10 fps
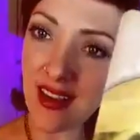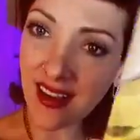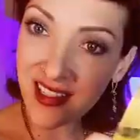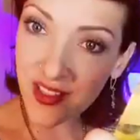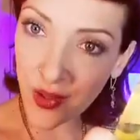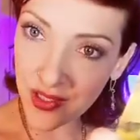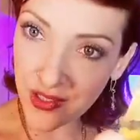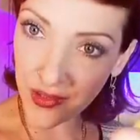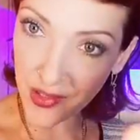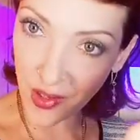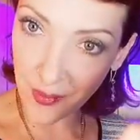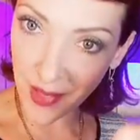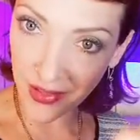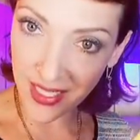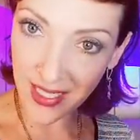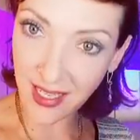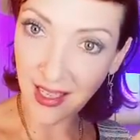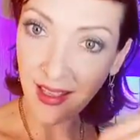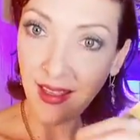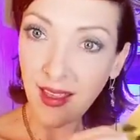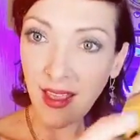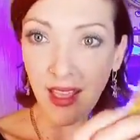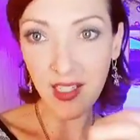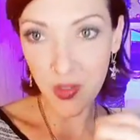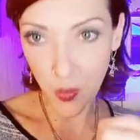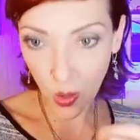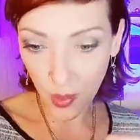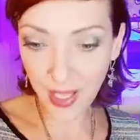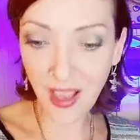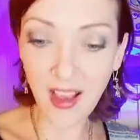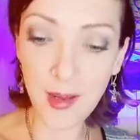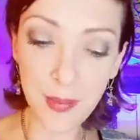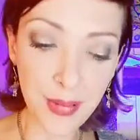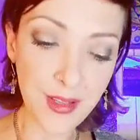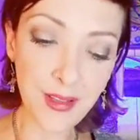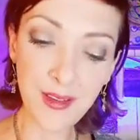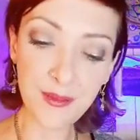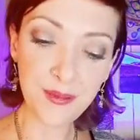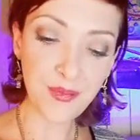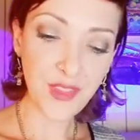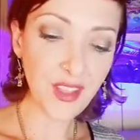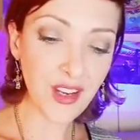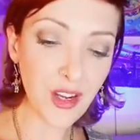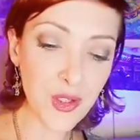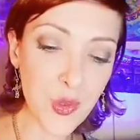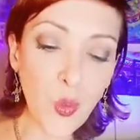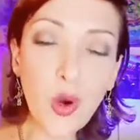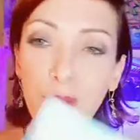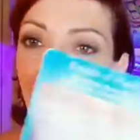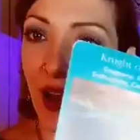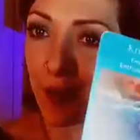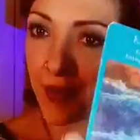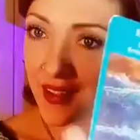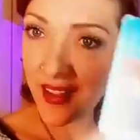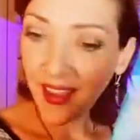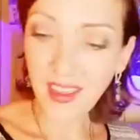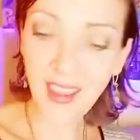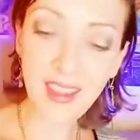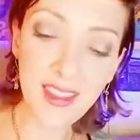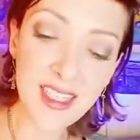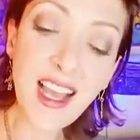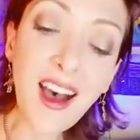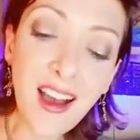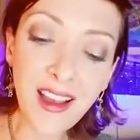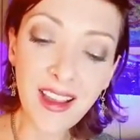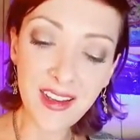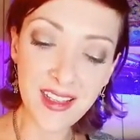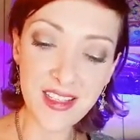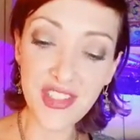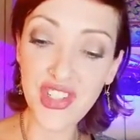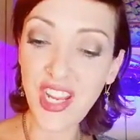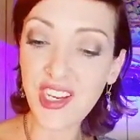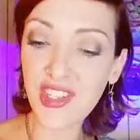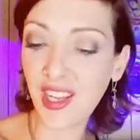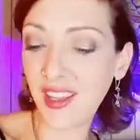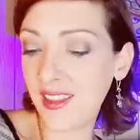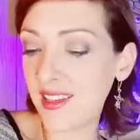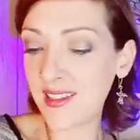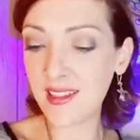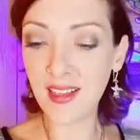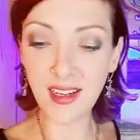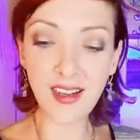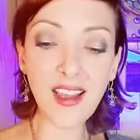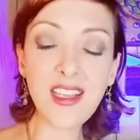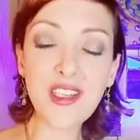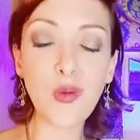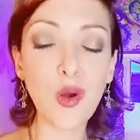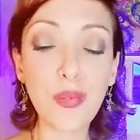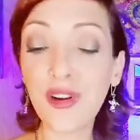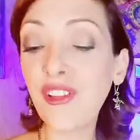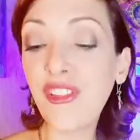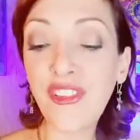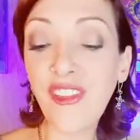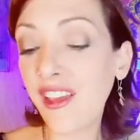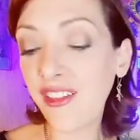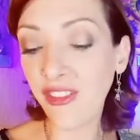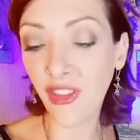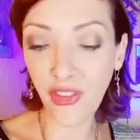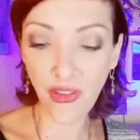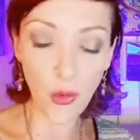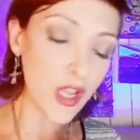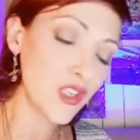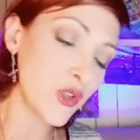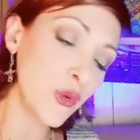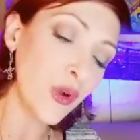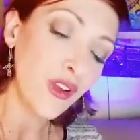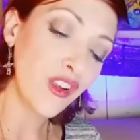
ice crystals are melting and it's warming up. You know, it's warming up and the tide is changing and this knight or princess is going to